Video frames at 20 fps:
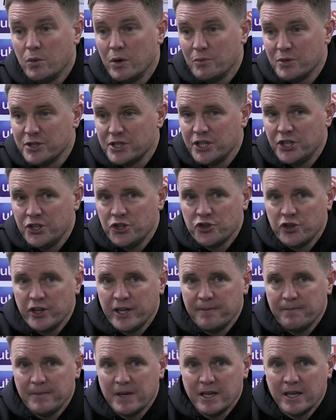Well, one was an
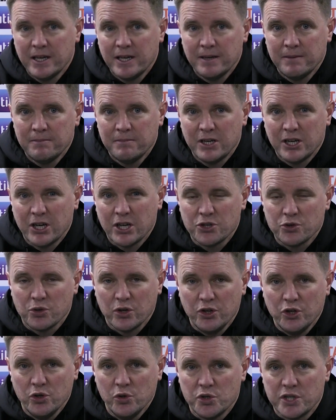injury, and I
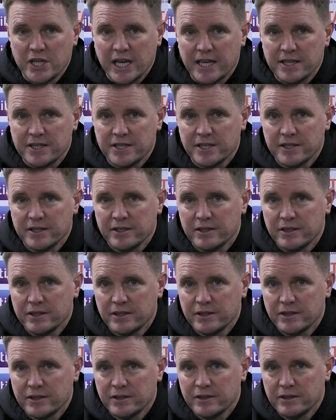sort of used that
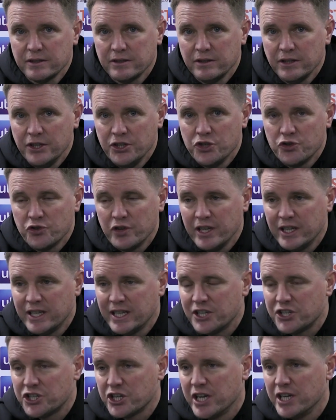injury and
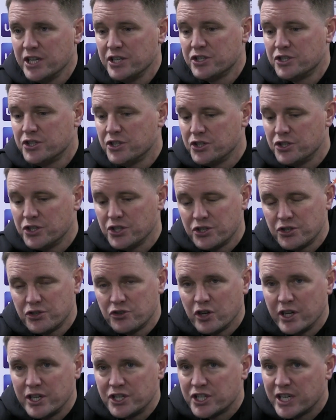that change to just
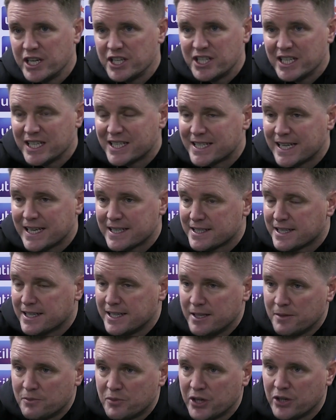try and change things
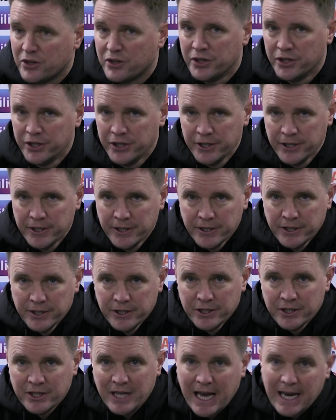tactically and bring on
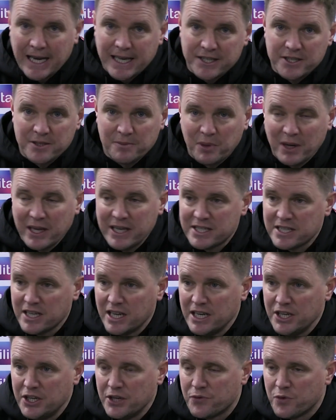Alex and play a
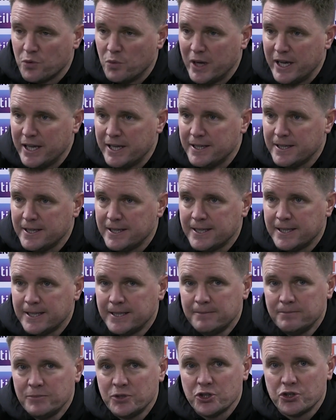slightly different way,
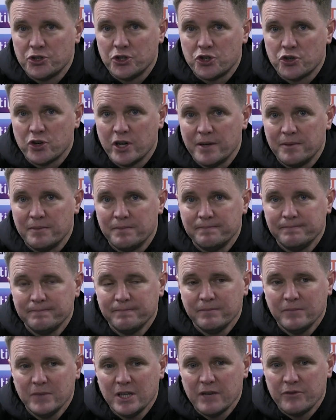just to try and
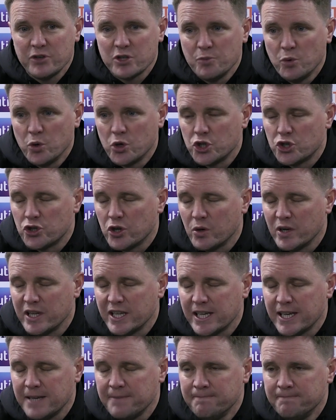give us more control in
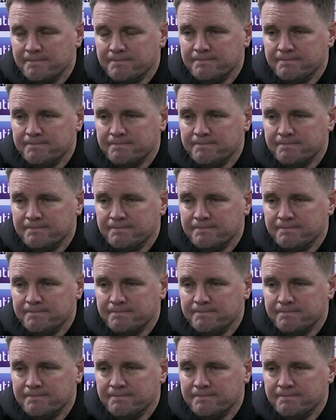the game.